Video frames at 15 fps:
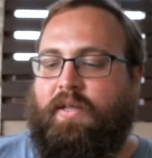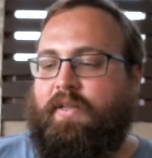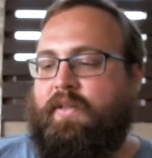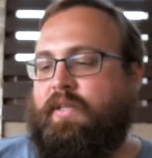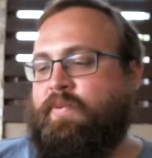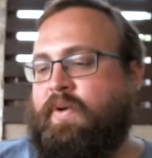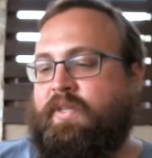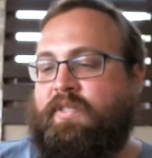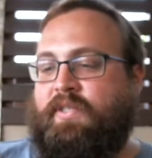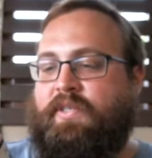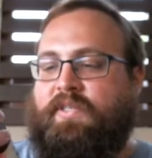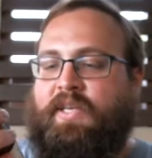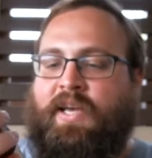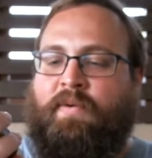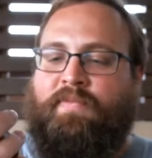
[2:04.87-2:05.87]
This one's the
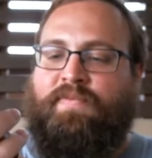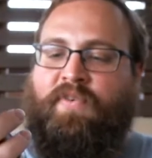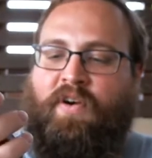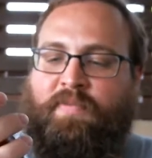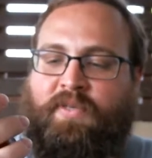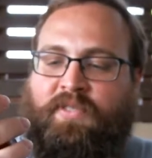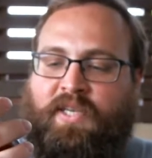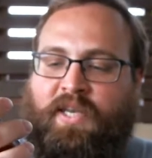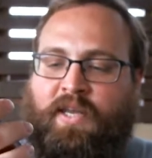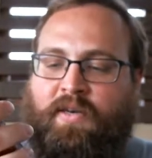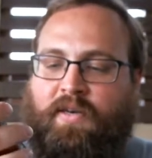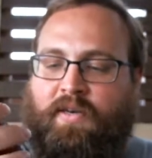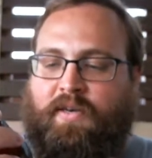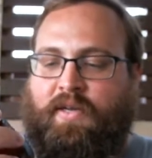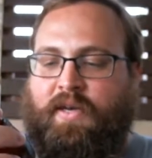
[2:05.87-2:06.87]
same,
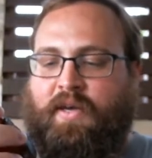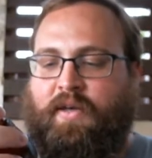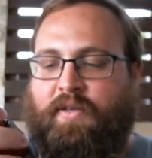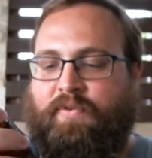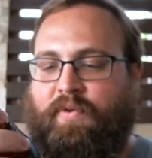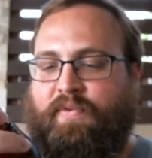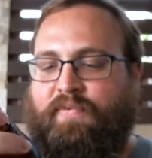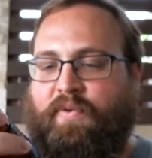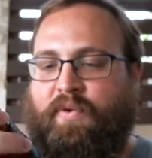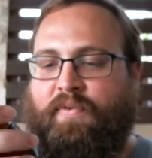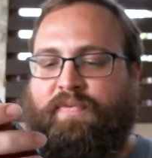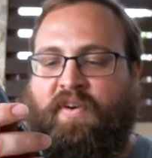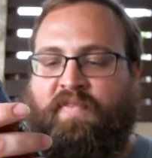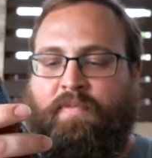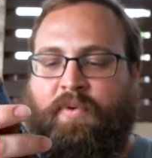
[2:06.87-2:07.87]
5%,
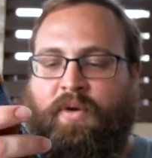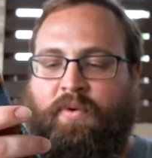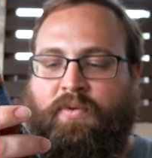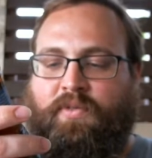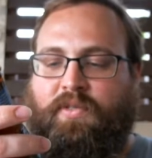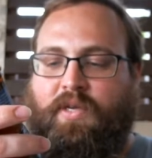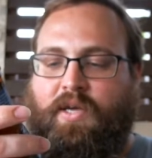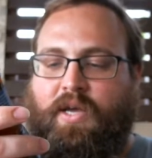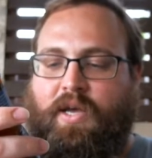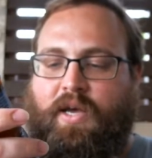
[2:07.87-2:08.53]
345 mils.